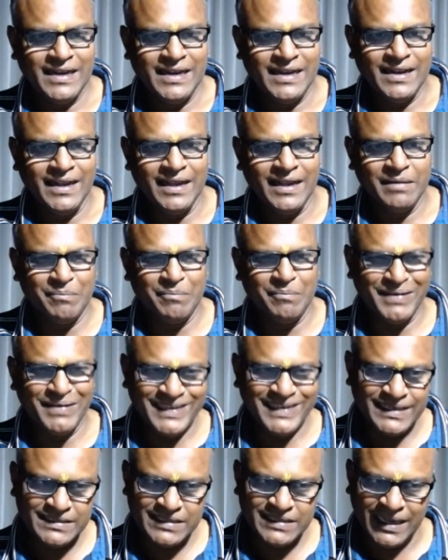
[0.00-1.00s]
Like
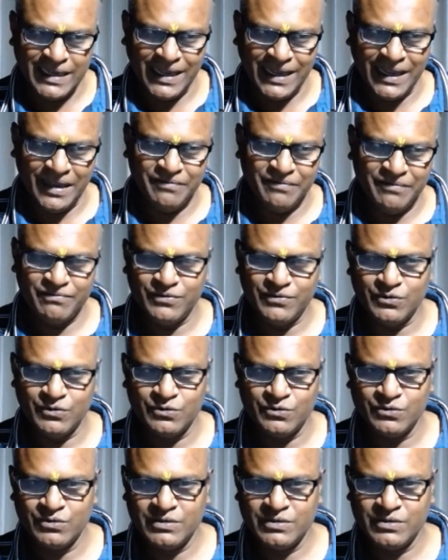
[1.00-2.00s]
please have
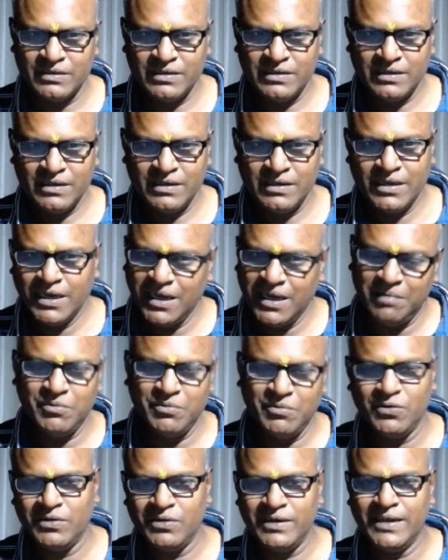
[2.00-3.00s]
food. Come
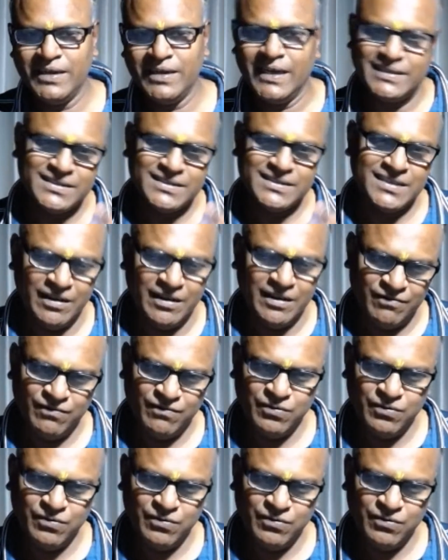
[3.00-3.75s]
on, let's have